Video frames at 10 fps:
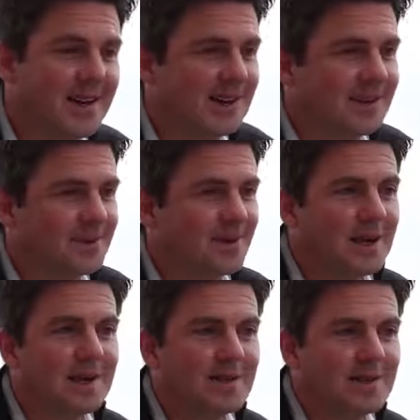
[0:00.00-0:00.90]
and
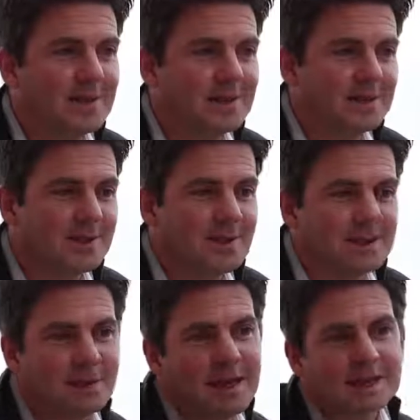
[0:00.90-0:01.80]
weekend fees.
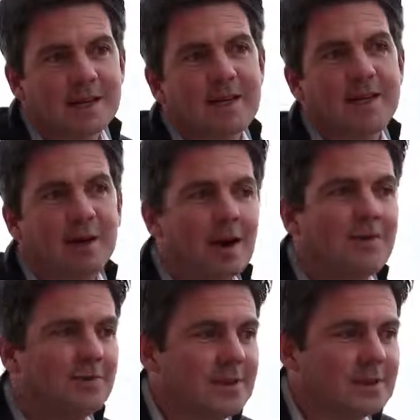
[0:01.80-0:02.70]
So basically there
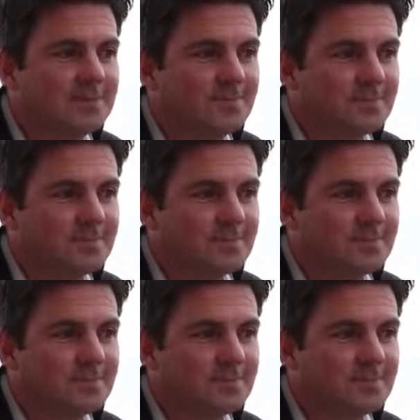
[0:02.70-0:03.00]
are fees.